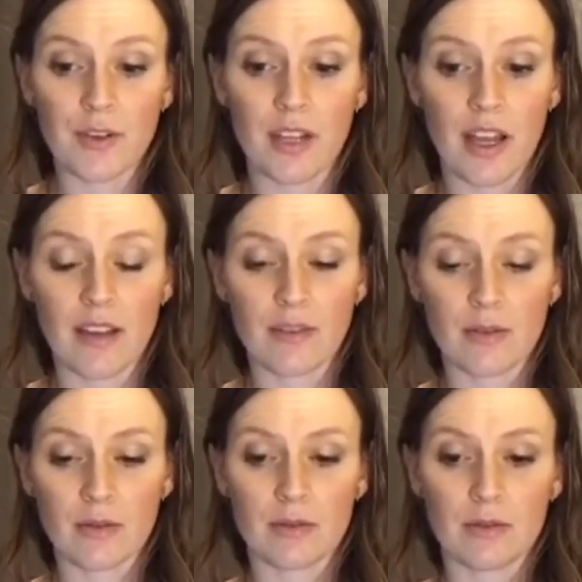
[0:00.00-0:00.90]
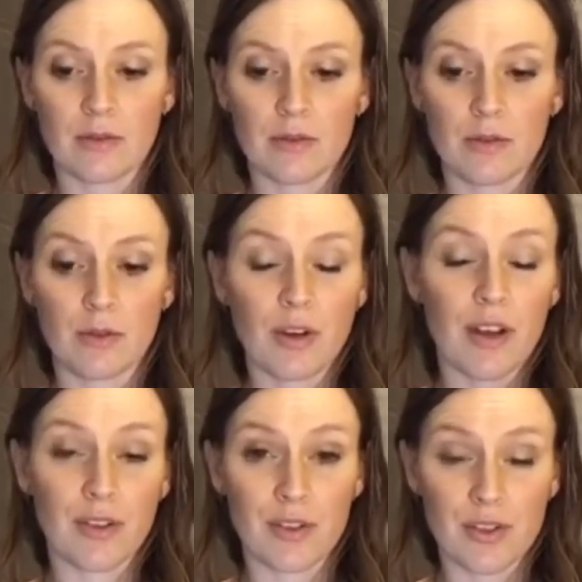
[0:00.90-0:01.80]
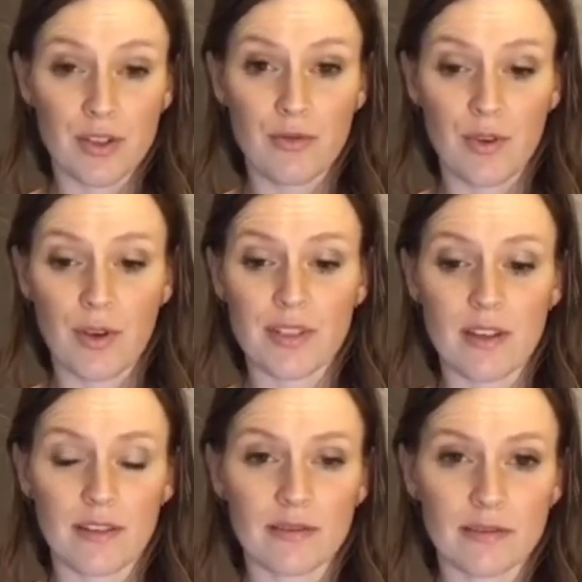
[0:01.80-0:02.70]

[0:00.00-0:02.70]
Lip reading: life or others do you focus on?